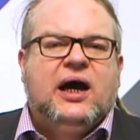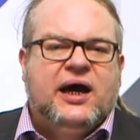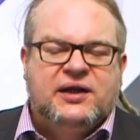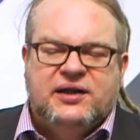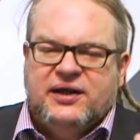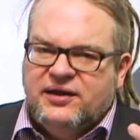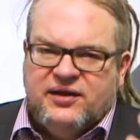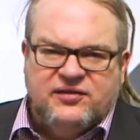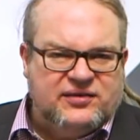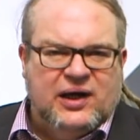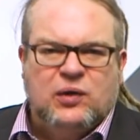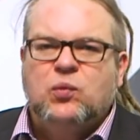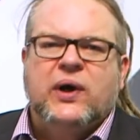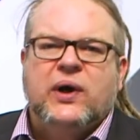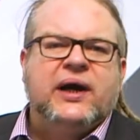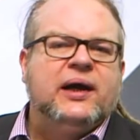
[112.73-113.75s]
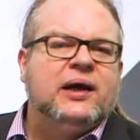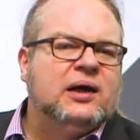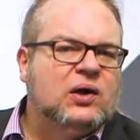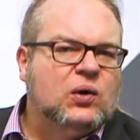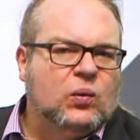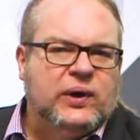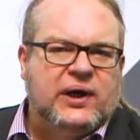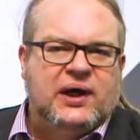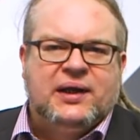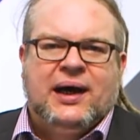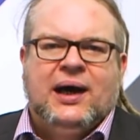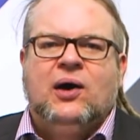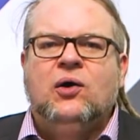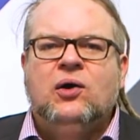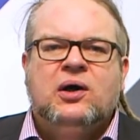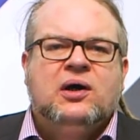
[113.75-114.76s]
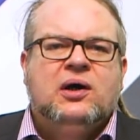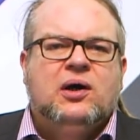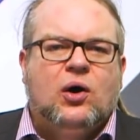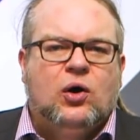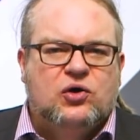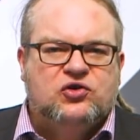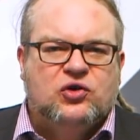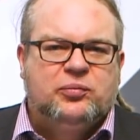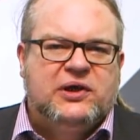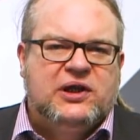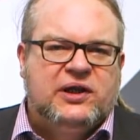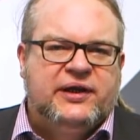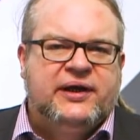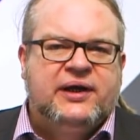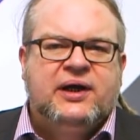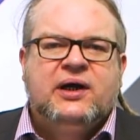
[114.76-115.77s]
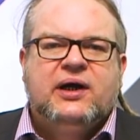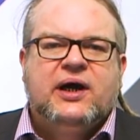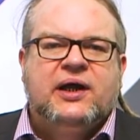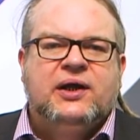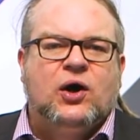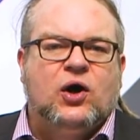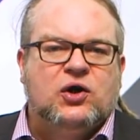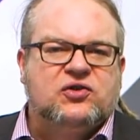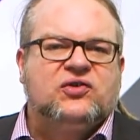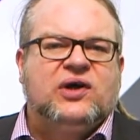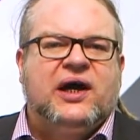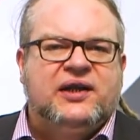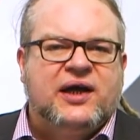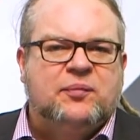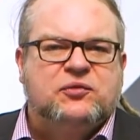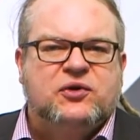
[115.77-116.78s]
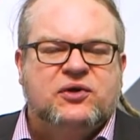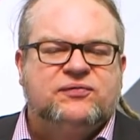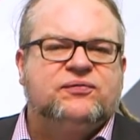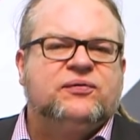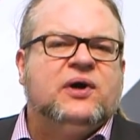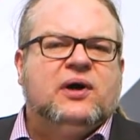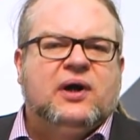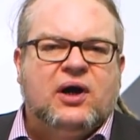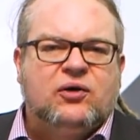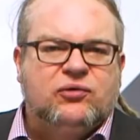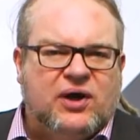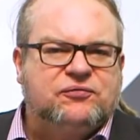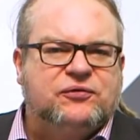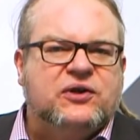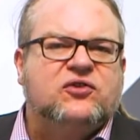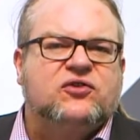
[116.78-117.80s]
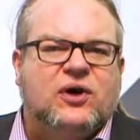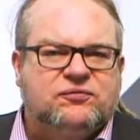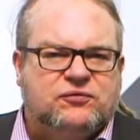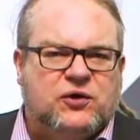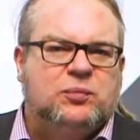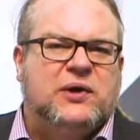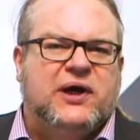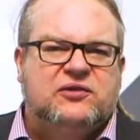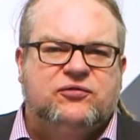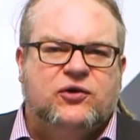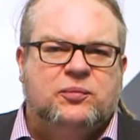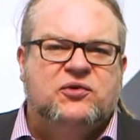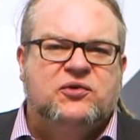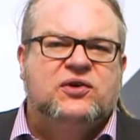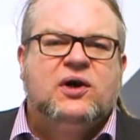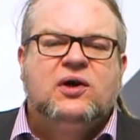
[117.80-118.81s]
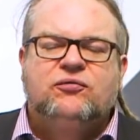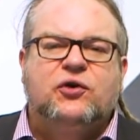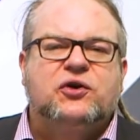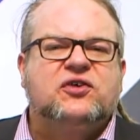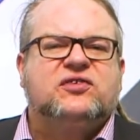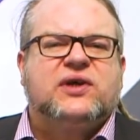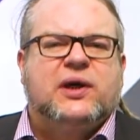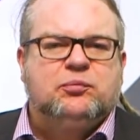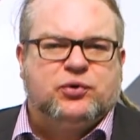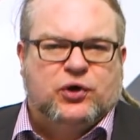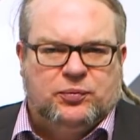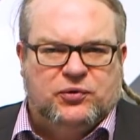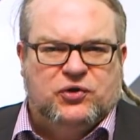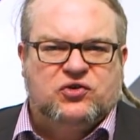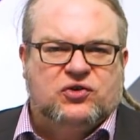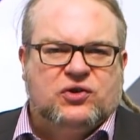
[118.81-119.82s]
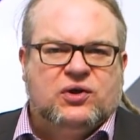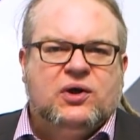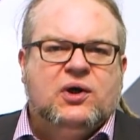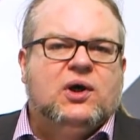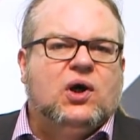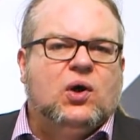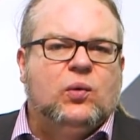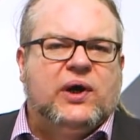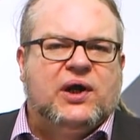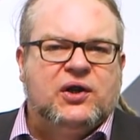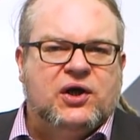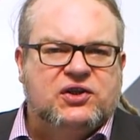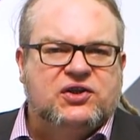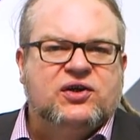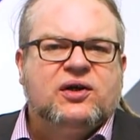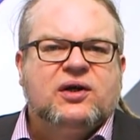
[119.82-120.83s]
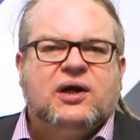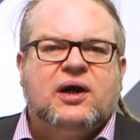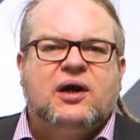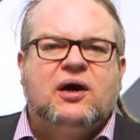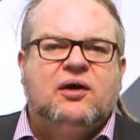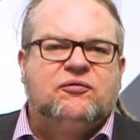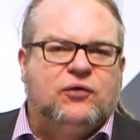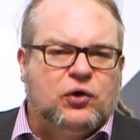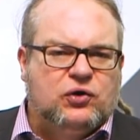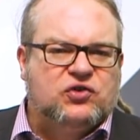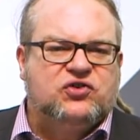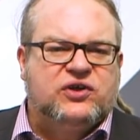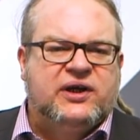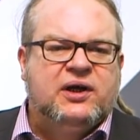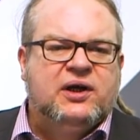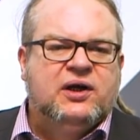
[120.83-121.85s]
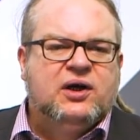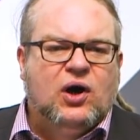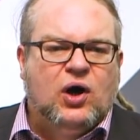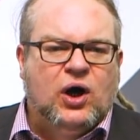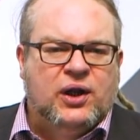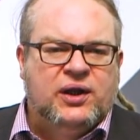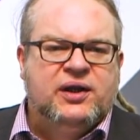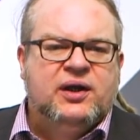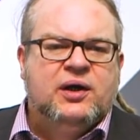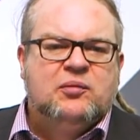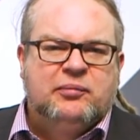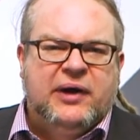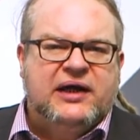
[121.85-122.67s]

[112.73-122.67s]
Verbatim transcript: And in the same way, we are now also building an auto adaptive uh, reference software platforms for the same purpose. We are not uh, focusing on